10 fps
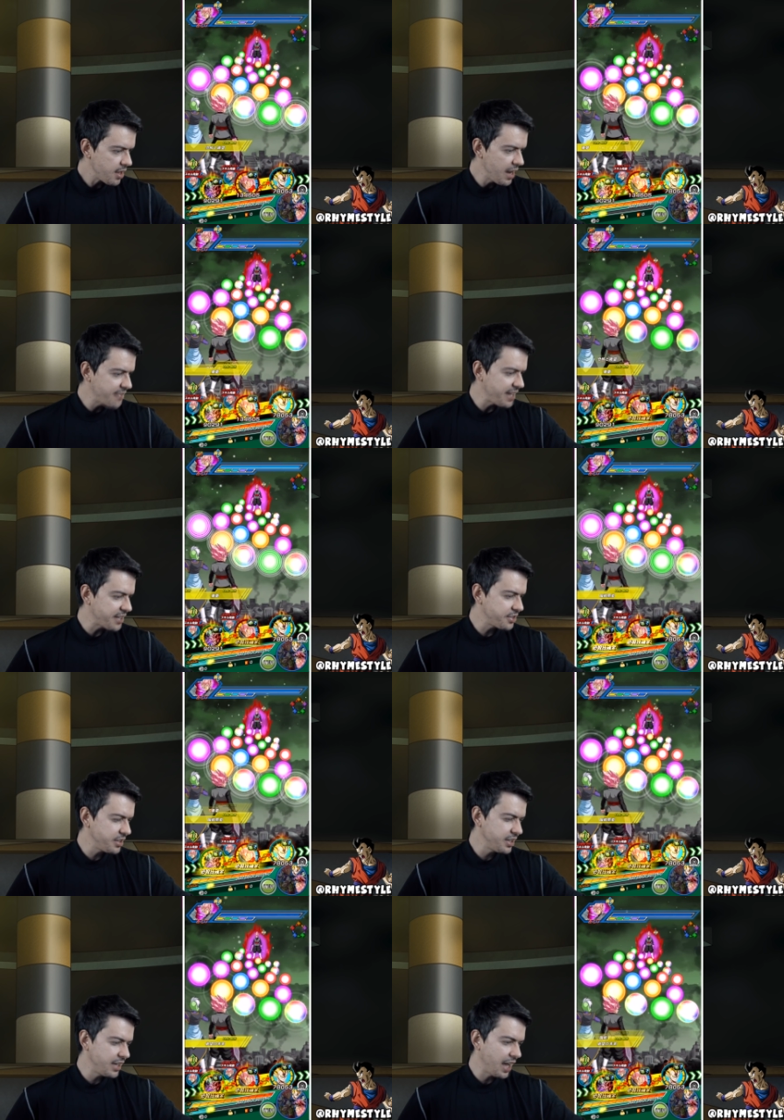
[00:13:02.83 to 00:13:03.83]
Let's
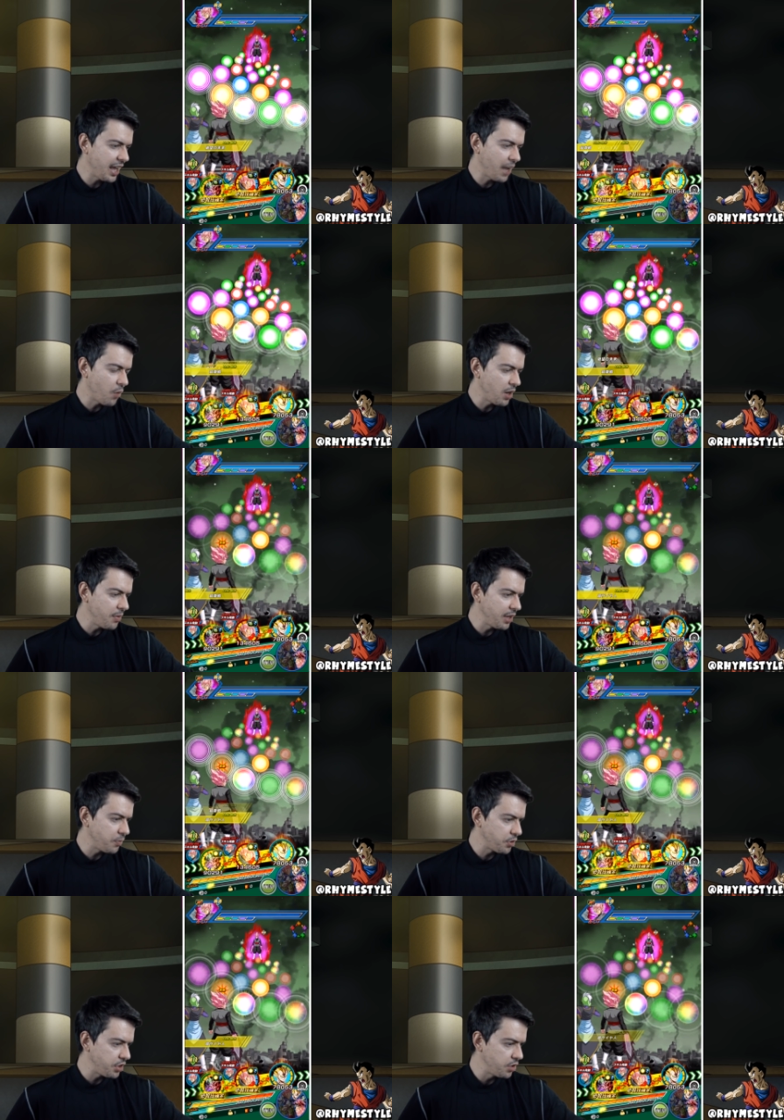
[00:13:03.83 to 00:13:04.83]
actually, I, I want him
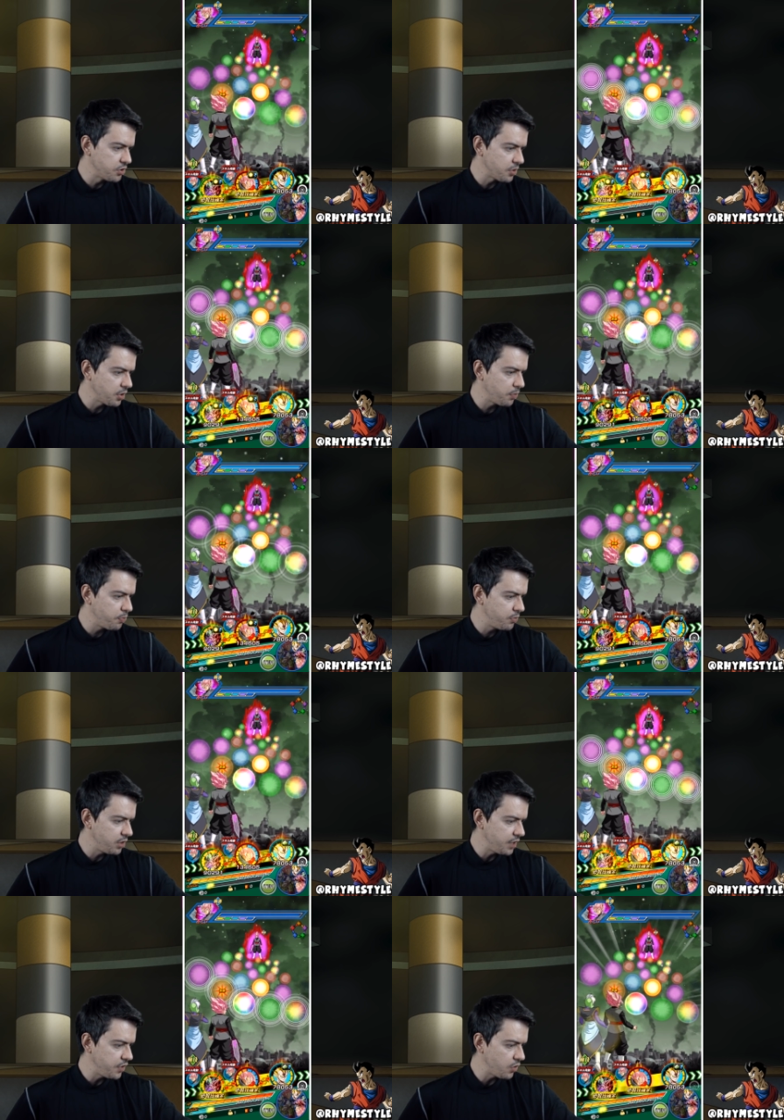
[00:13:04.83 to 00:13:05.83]
linked with you, so I'm going to
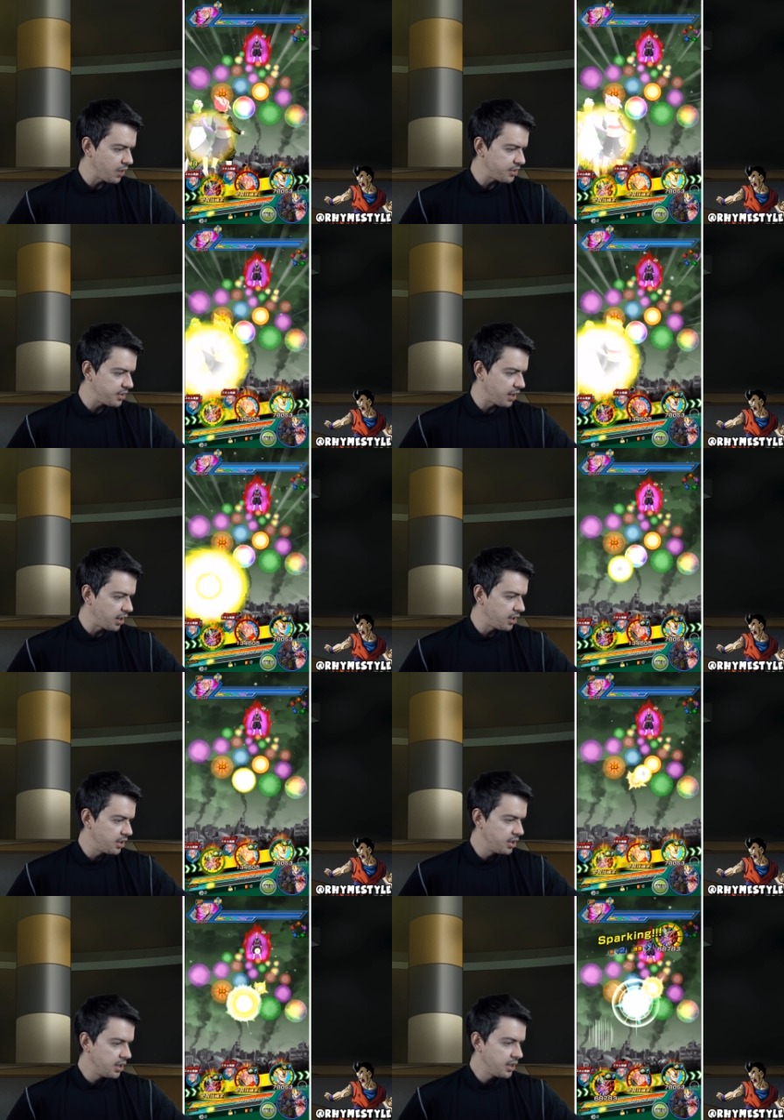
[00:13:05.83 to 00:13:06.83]
leave you right there.
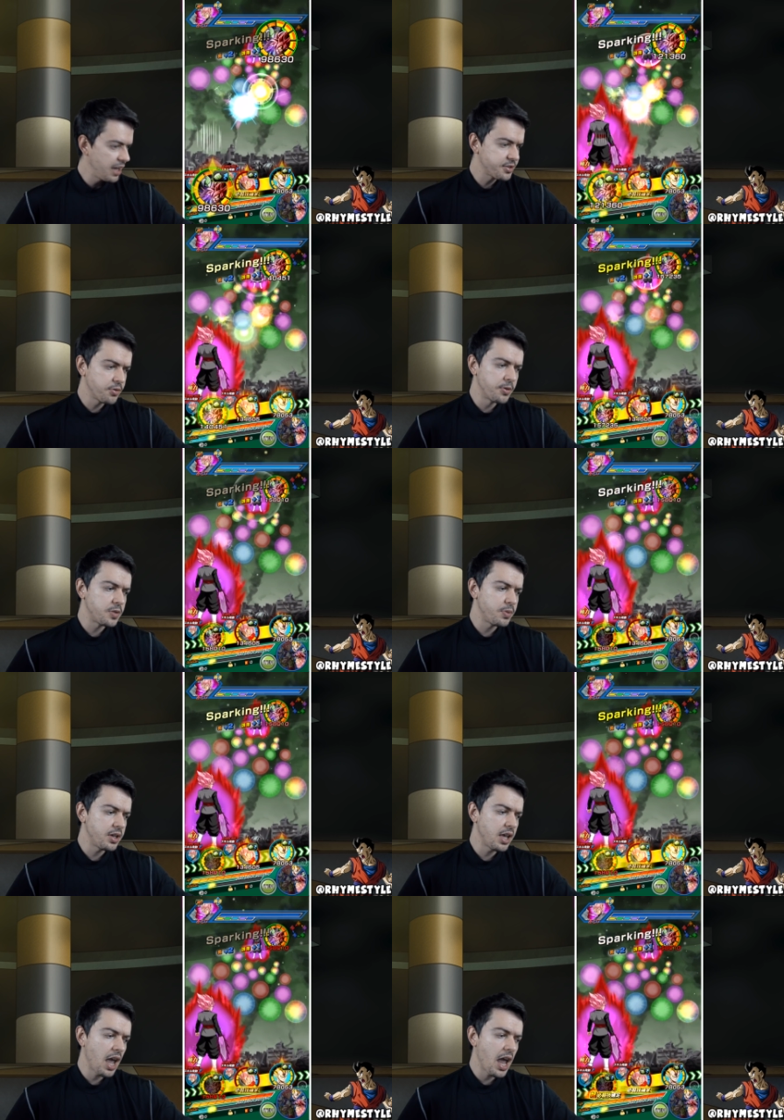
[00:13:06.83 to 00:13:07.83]
That's going to
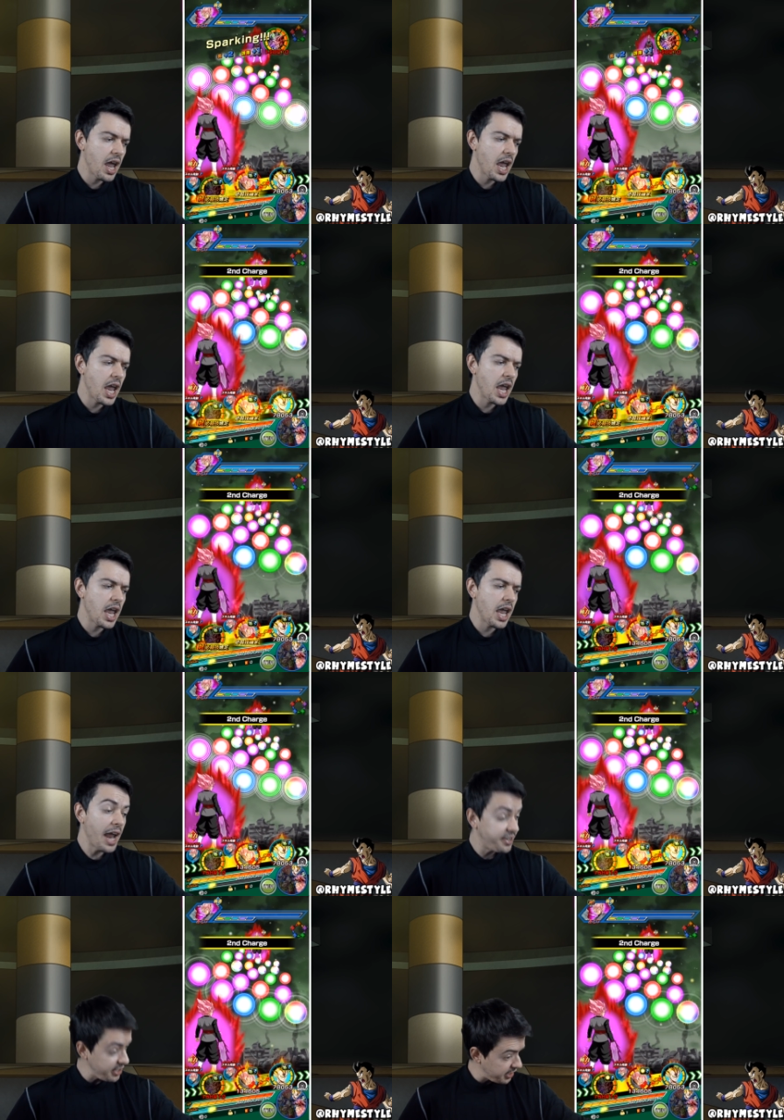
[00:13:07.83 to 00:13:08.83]
be a
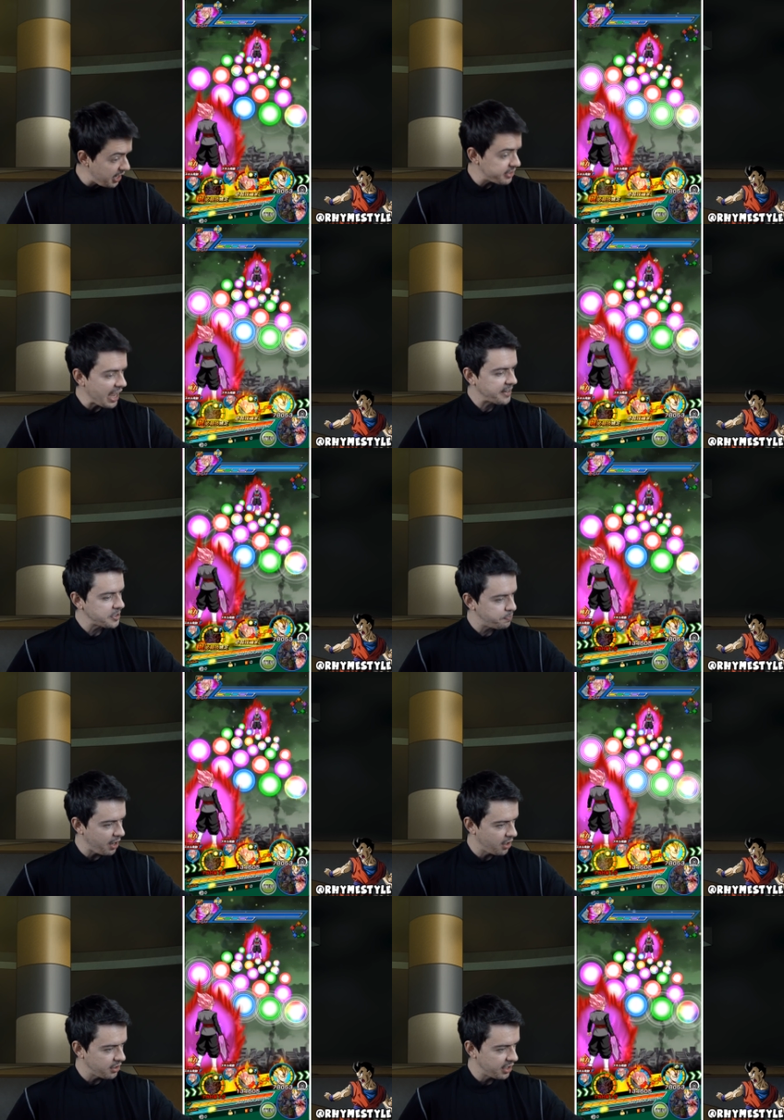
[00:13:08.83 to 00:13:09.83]
18 key attack, just
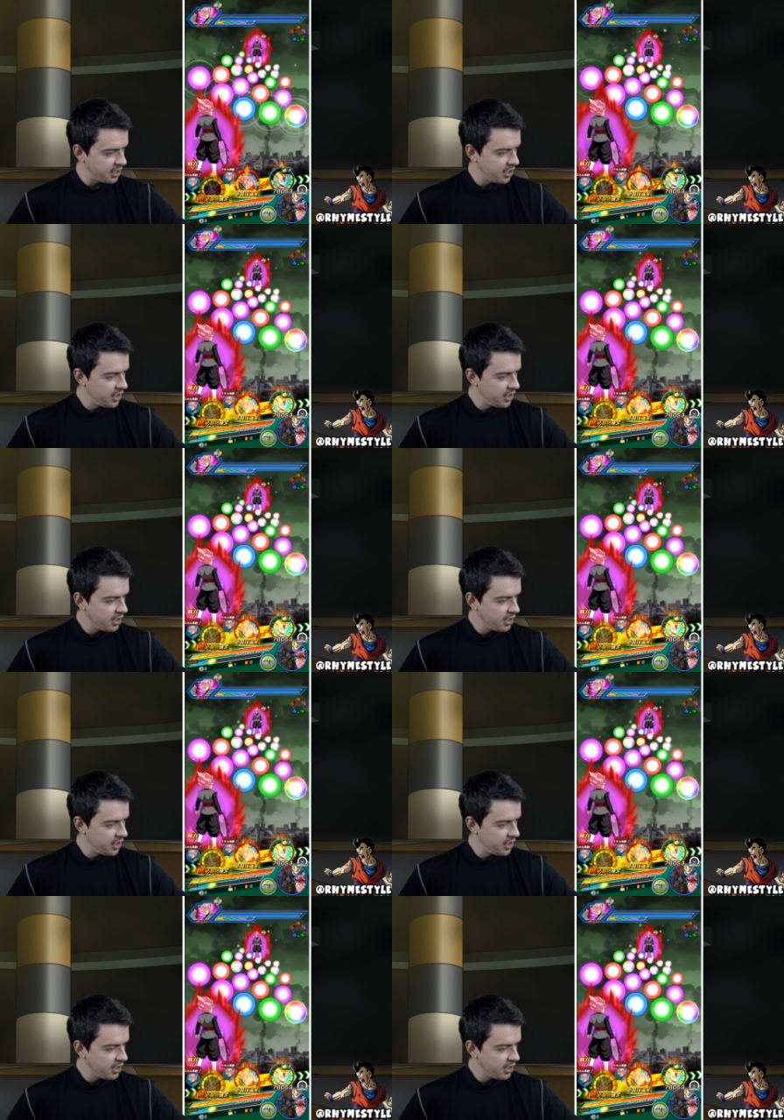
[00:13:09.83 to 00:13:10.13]
barely.